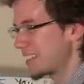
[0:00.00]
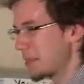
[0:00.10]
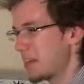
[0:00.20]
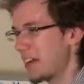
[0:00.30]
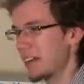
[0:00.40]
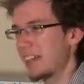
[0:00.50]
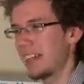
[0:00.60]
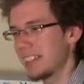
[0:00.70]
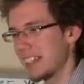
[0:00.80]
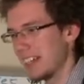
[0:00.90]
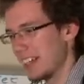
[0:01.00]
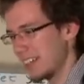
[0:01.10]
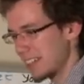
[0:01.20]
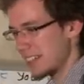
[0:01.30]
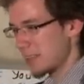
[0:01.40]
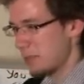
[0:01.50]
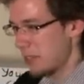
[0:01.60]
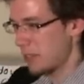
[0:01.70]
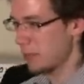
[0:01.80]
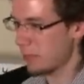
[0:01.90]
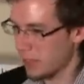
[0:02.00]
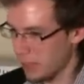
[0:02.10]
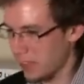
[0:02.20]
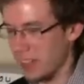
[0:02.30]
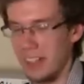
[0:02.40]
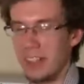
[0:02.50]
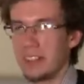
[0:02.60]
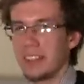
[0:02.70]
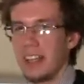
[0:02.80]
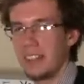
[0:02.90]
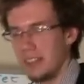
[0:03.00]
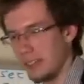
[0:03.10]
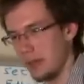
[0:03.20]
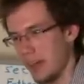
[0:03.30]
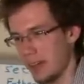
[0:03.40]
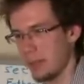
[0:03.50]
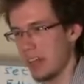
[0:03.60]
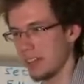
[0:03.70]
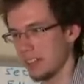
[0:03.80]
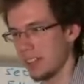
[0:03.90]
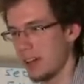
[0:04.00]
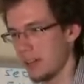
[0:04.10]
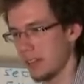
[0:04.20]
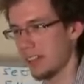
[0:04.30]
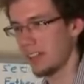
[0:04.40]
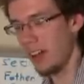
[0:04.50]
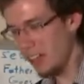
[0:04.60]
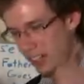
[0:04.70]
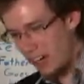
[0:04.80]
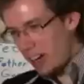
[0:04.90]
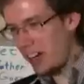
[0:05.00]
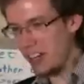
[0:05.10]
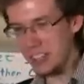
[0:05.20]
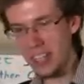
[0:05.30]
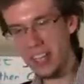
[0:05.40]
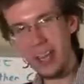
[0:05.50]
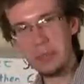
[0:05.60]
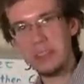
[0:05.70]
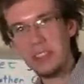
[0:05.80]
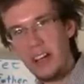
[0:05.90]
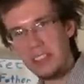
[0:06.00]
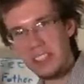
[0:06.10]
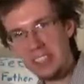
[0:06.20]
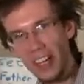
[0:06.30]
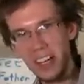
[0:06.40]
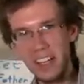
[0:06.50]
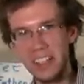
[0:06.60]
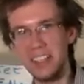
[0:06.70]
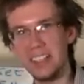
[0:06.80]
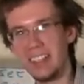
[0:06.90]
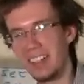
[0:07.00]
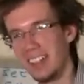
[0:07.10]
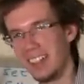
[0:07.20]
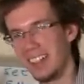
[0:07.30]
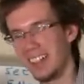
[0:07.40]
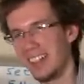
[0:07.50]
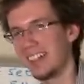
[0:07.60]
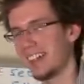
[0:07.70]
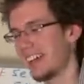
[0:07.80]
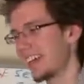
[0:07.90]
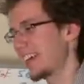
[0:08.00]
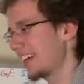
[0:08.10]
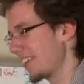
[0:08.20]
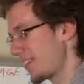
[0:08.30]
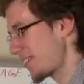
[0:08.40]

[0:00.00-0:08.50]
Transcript: somehow he gets hit, and it's just like, and he goes down, and the whole battle's like over, and they're all like, "Oh, Sky Captain Charles is done." Okay, yeah.